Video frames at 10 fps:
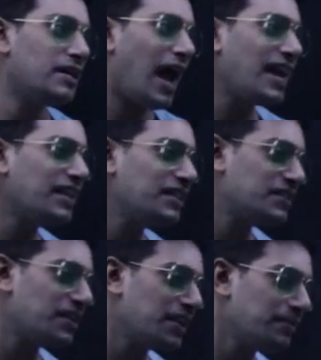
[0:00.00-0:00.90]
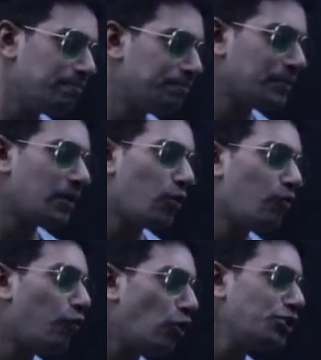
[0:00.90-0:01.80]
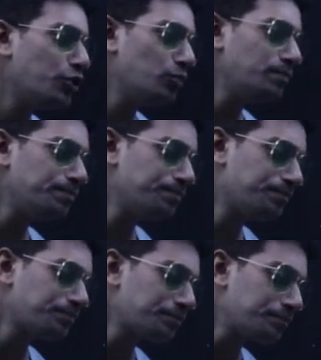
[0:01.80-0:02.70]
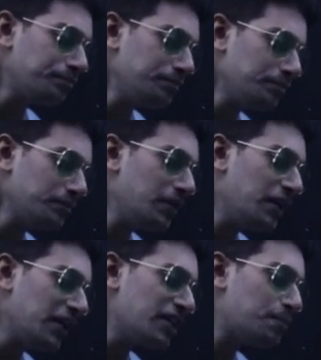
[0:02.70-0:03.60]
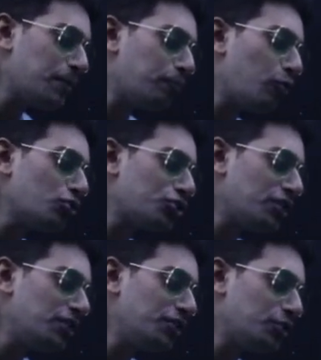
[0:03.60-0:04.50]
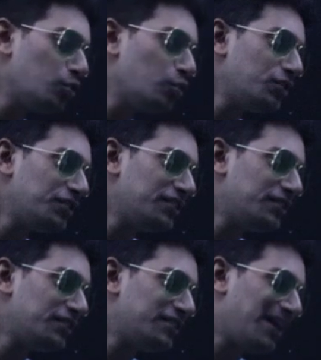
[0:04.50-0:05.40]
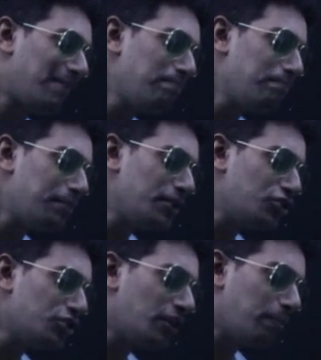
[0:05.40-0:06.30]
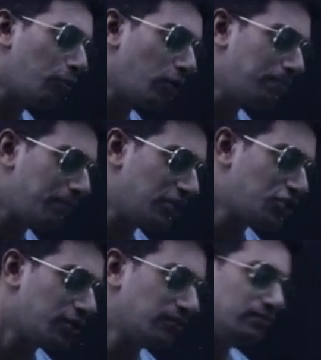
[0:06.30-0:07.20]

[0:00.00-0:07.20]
I can say volume is proportional to temperature upon pressure.